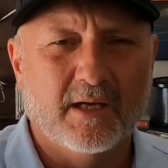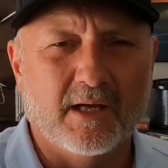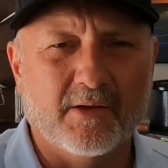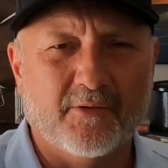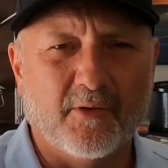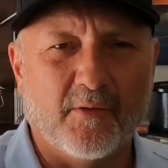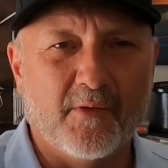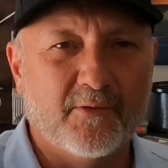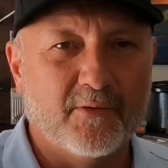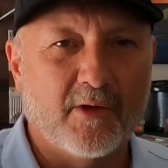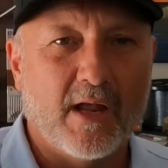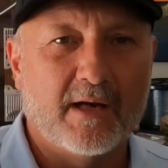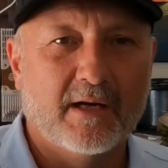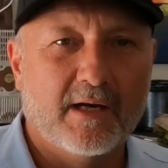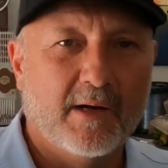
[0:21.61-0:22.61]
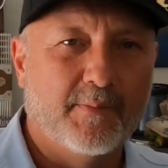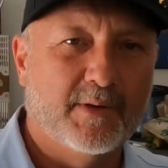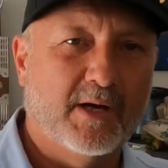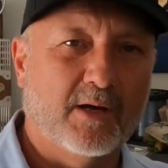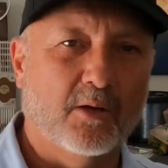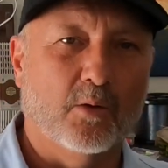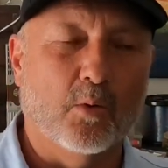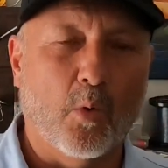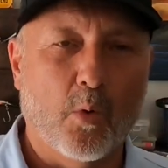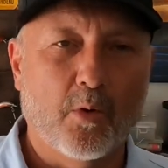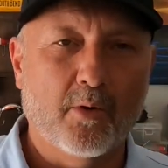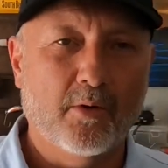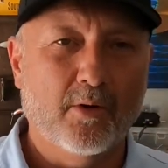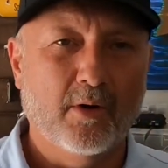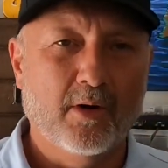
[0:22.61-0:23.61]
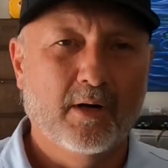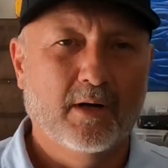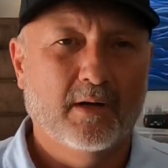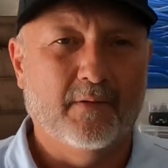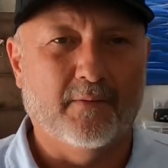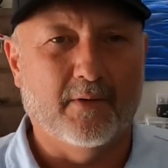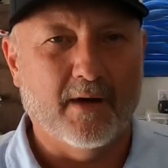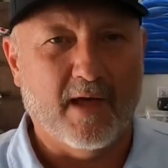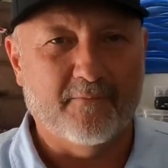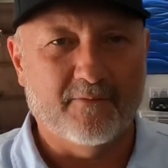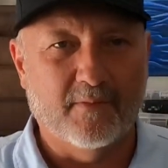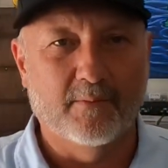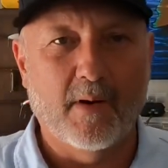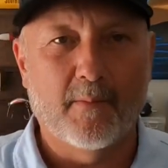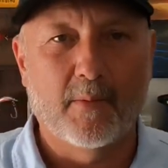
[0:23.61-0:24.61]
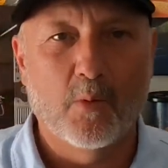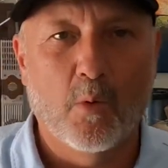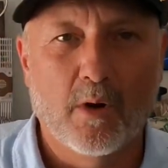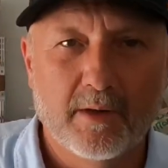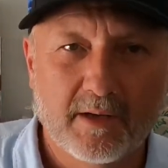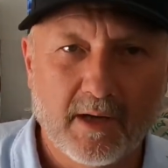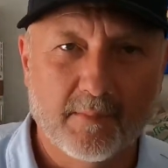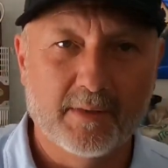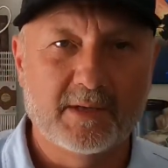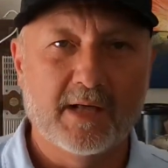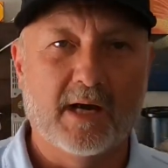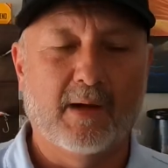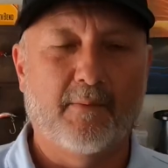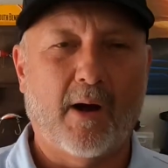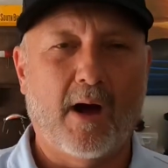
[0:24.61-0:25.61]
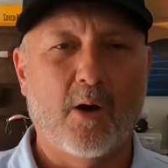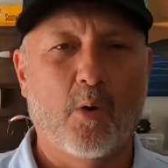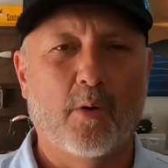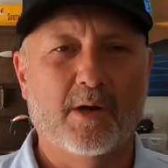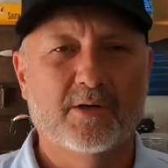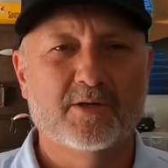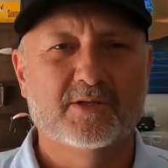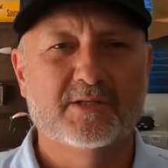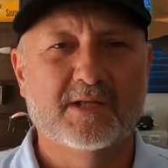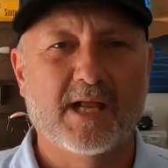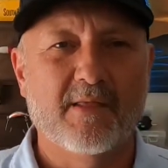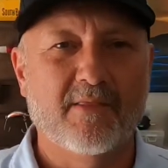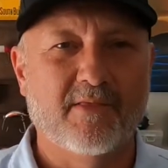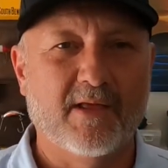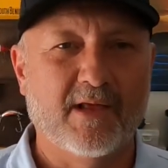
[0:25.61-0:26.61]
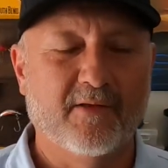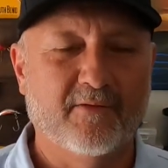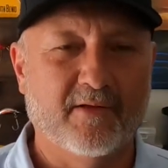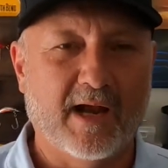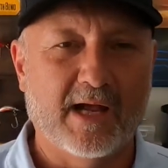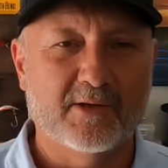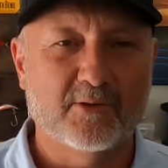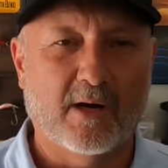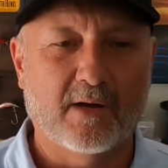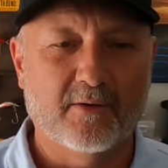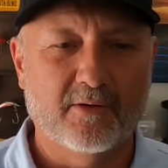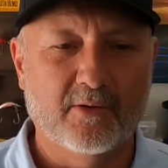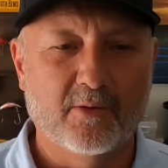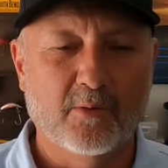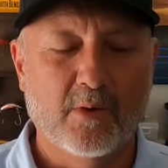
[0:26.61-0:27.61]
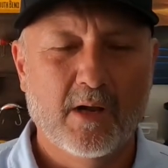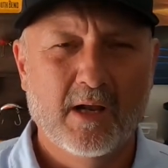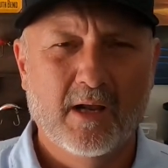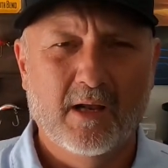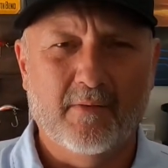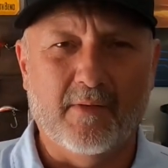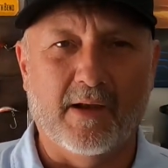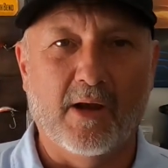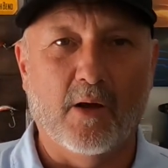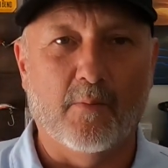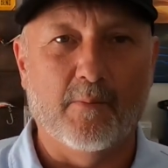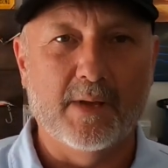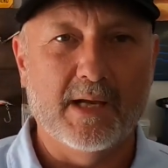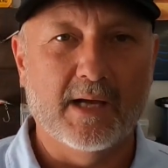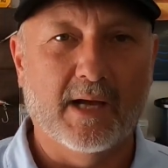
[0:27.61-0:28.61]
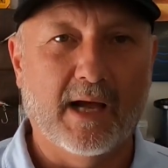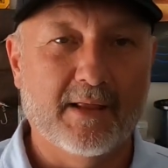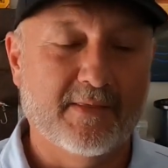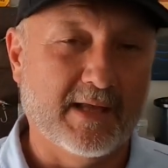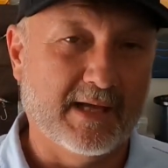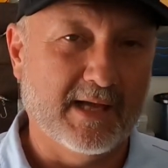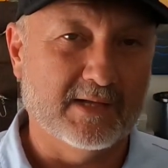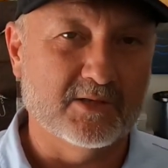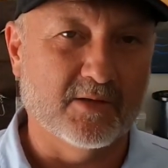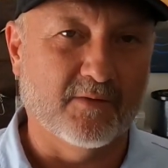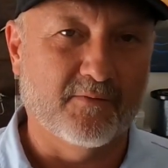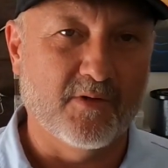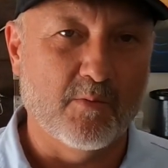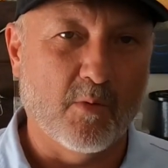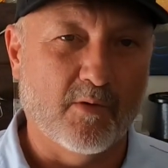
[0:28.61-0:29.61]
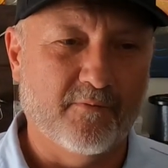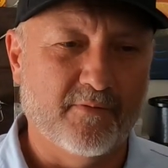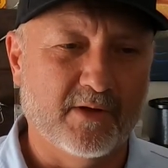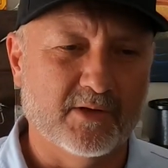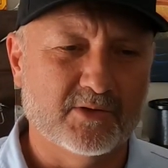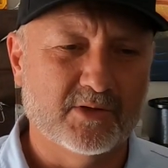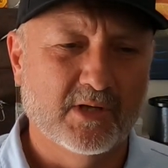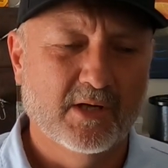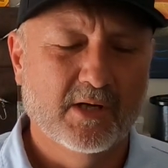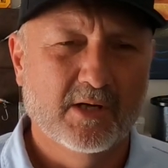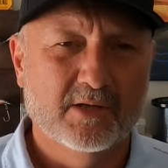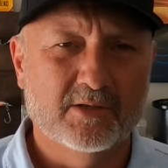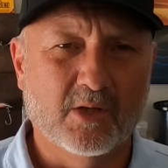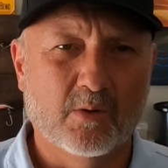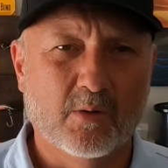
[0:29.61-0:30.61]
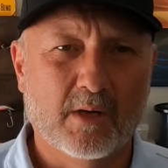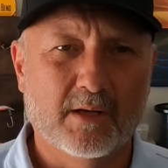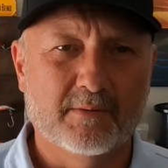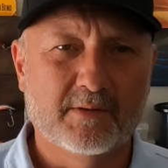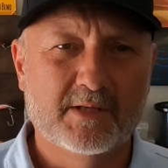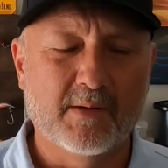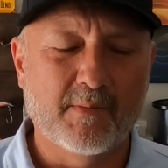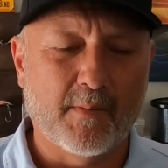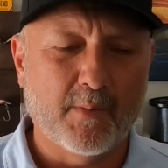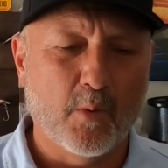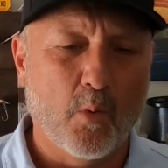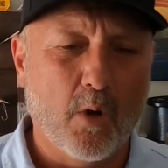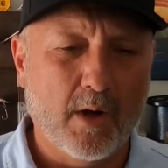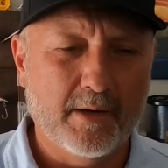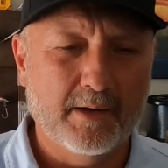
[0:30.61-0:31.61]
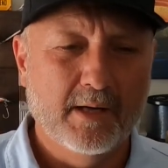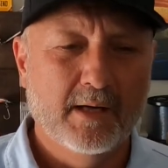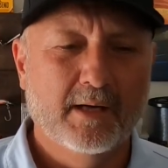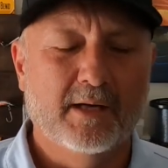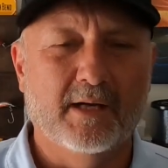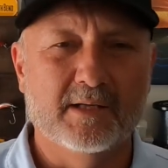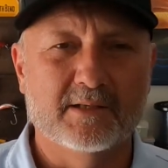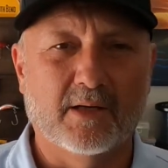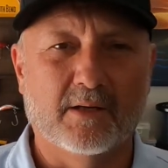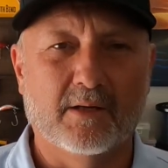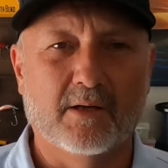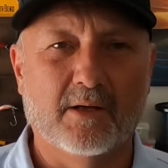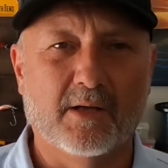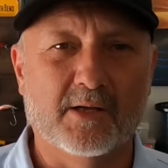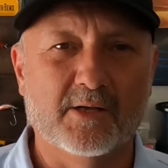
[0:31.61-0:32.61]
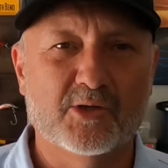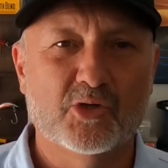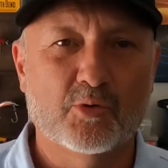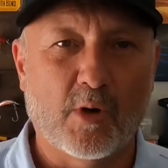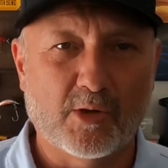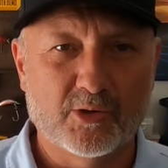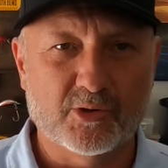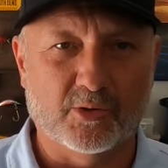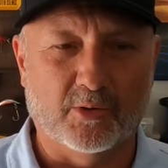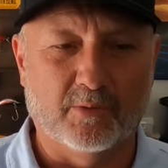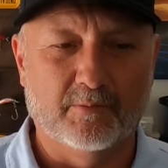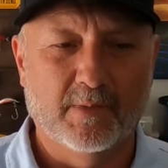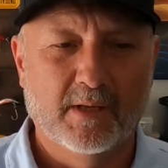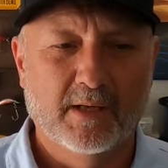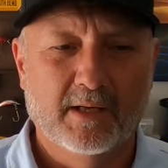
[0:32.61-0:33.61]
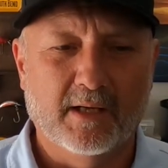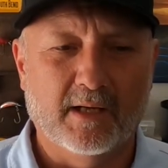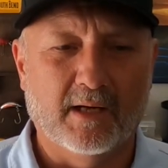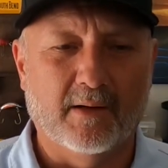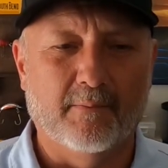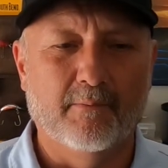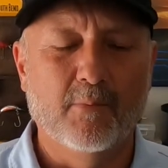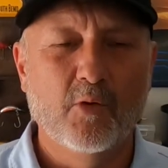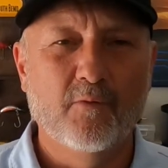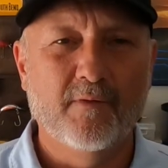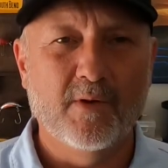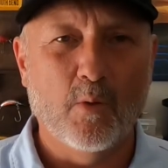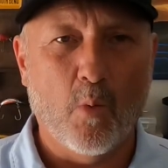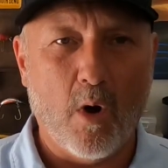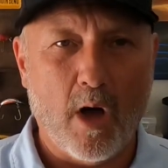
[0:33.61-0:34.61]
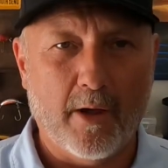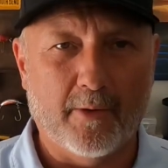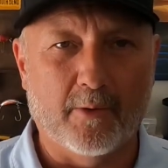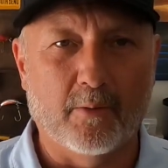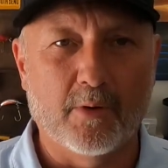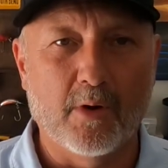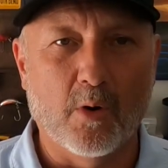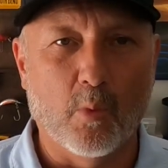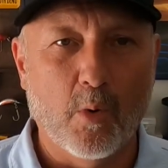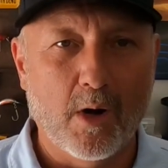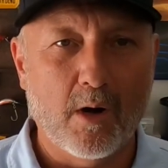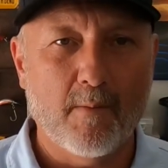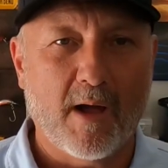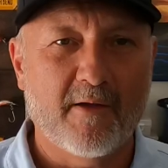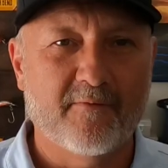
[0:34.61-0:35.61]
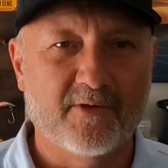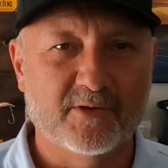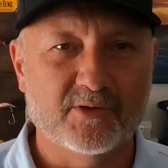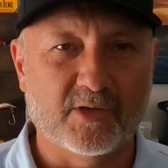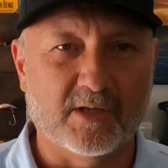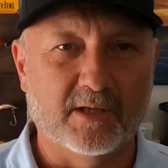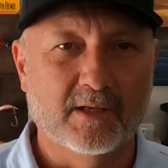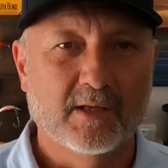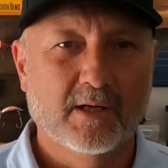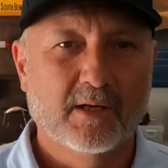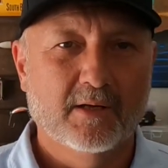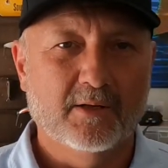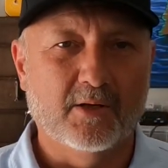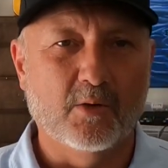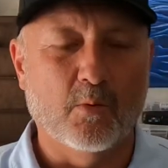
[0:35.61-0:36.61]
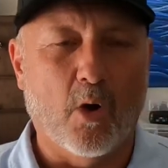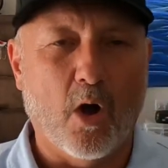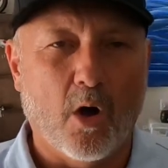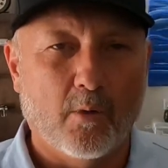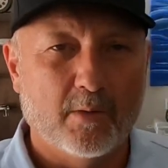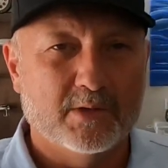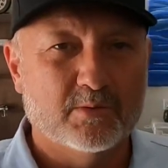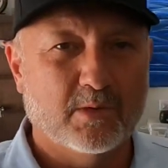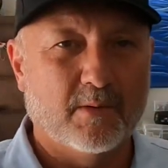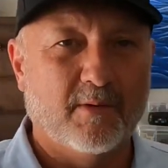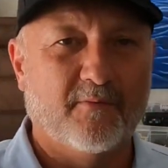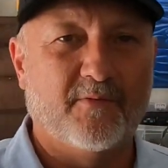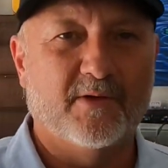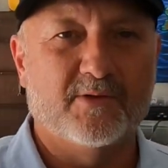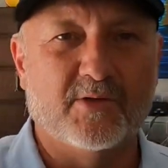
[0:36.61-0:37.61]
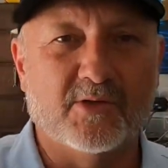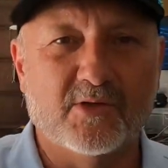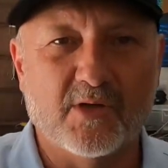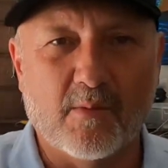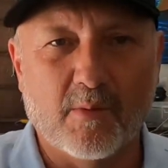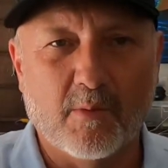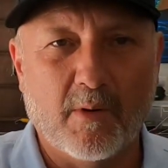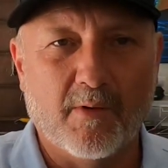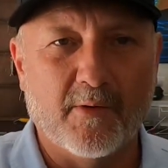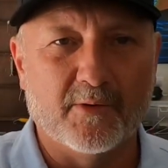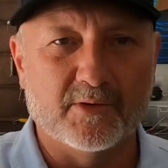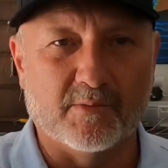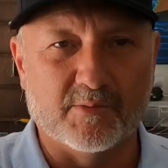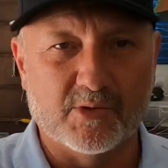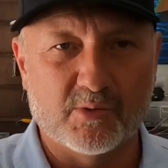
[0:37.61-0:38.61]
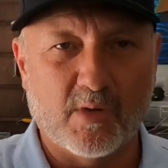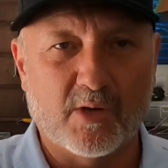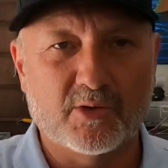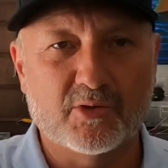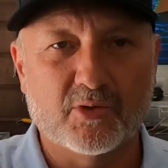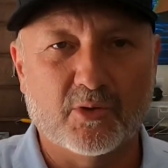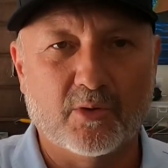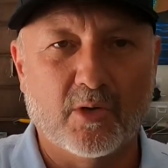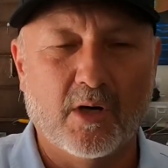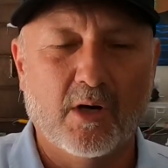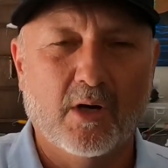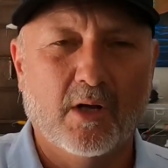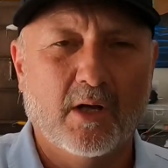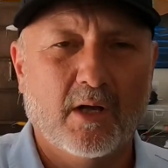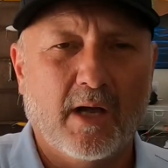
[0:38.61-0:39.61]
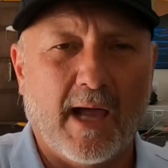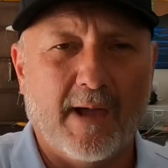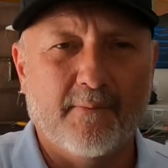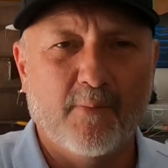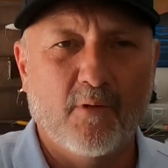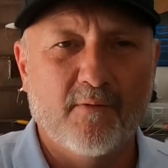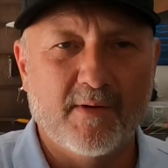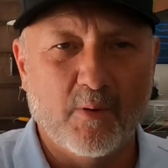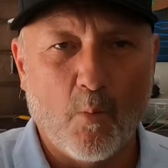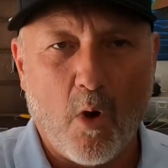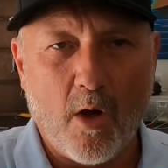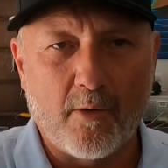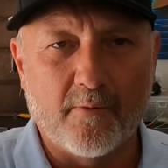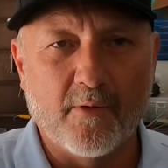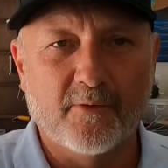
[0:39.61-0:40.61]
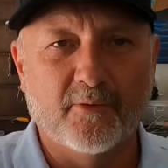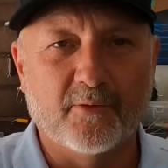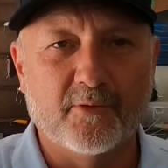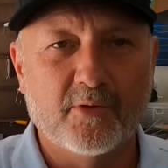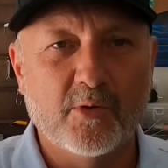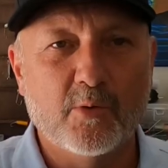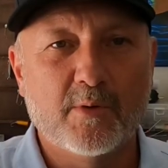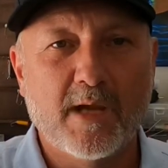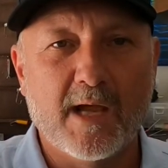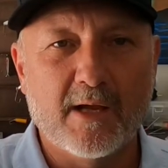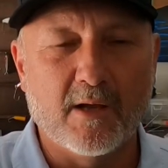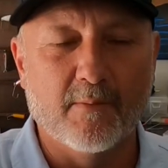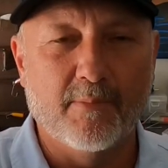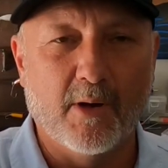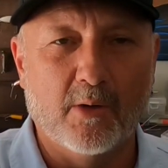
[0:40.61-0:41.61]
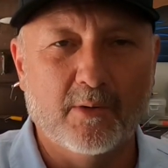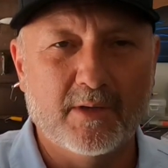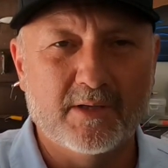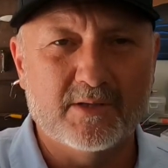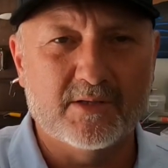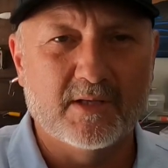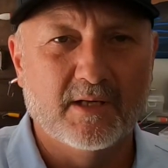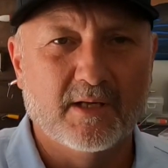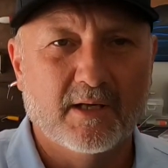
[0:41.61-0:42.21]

And so these are not in any particular order. They're not from number 1 to number 10 in priority, just 10 things that I try to do that help me, I think, catch a few more fish. So tip number 1 is structure. Moving water, where am I fishing? You always want to be fishing somewhere where there's some structure and moving water. Those are two key components.